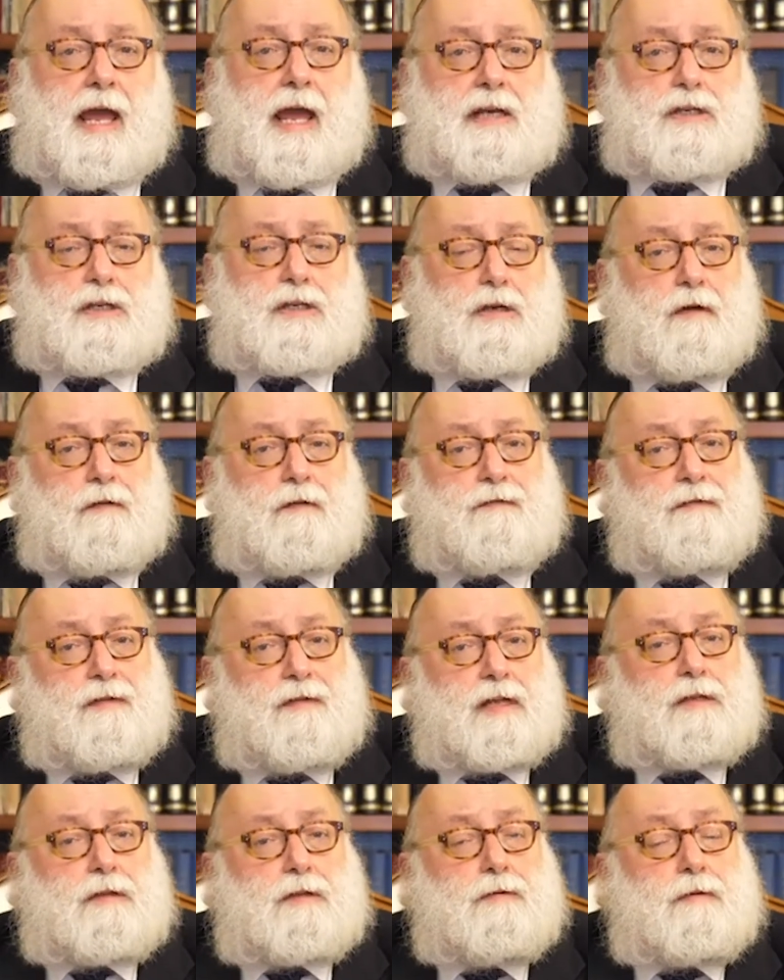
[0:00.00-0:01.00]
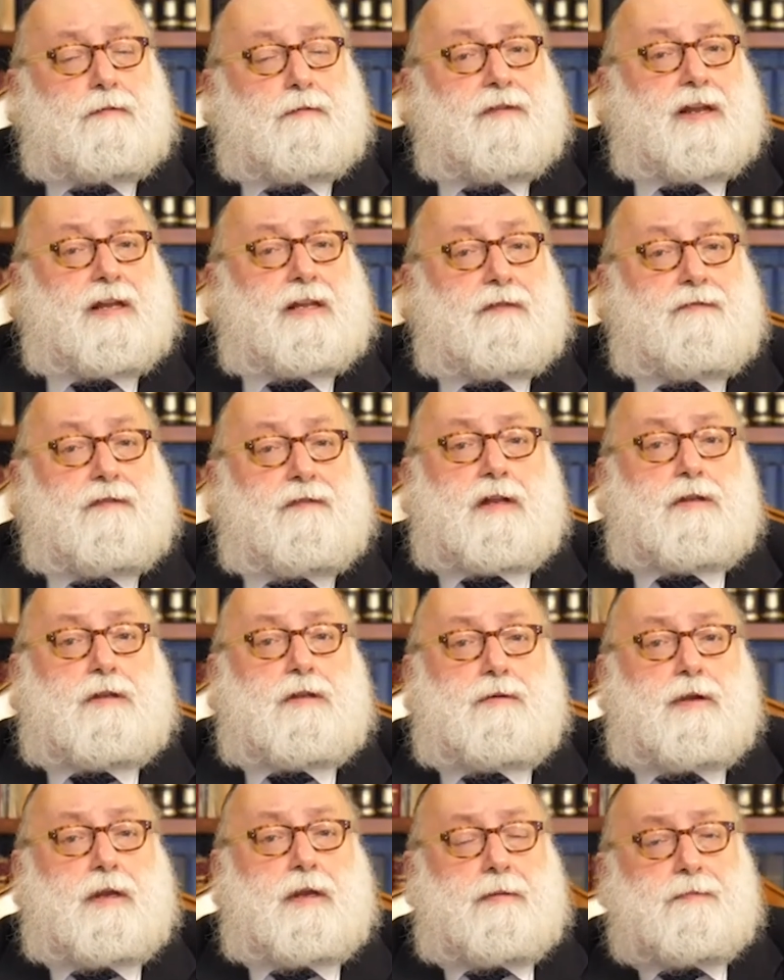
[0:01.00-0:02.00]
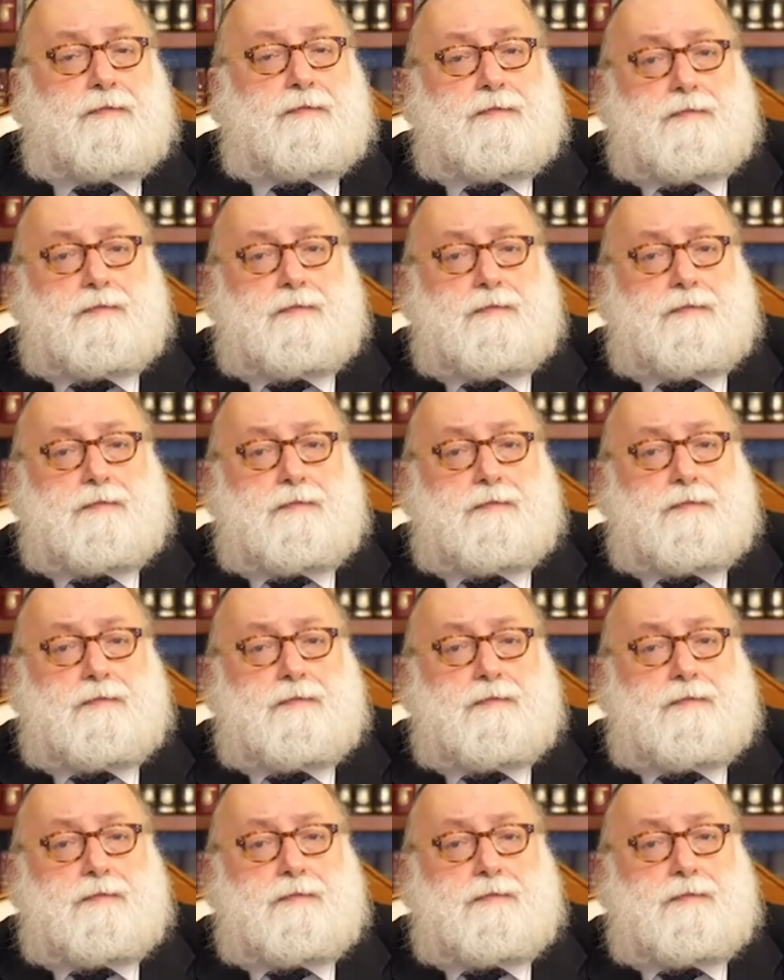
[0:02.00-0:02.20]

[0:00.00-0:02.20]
action of victory.